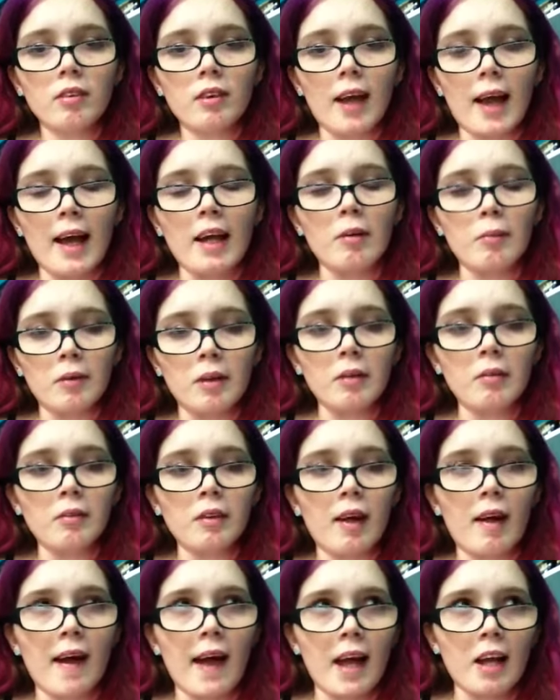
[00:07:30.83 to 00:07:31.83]
Admin,
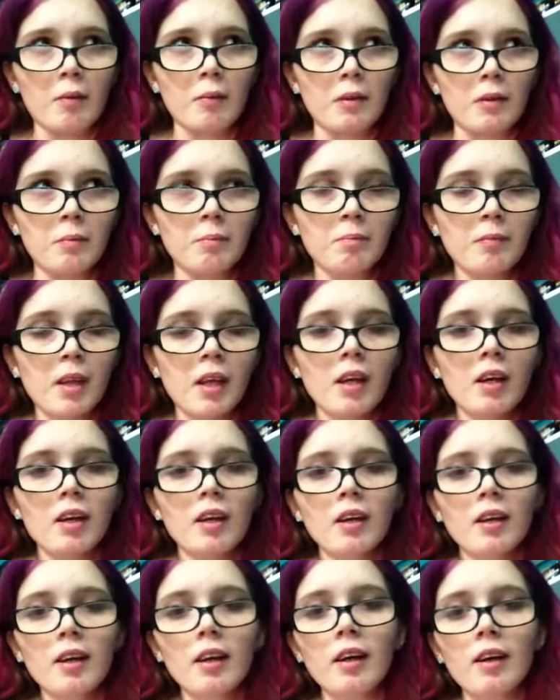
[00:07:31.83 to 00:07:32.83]
not
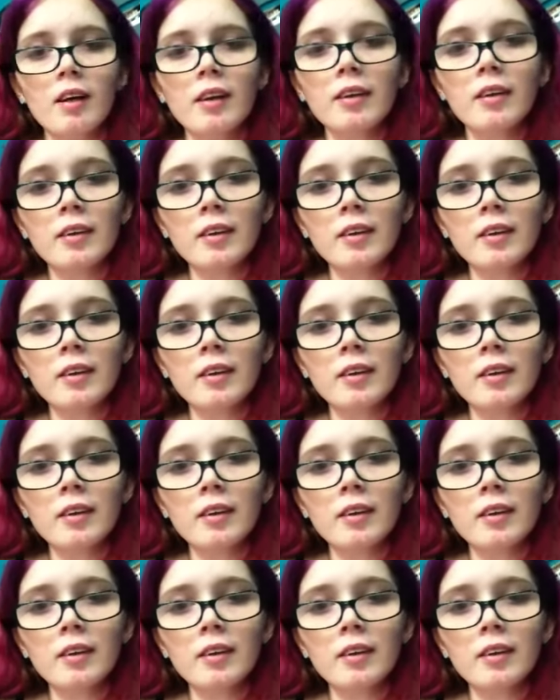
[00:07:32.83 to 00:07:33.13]
admin.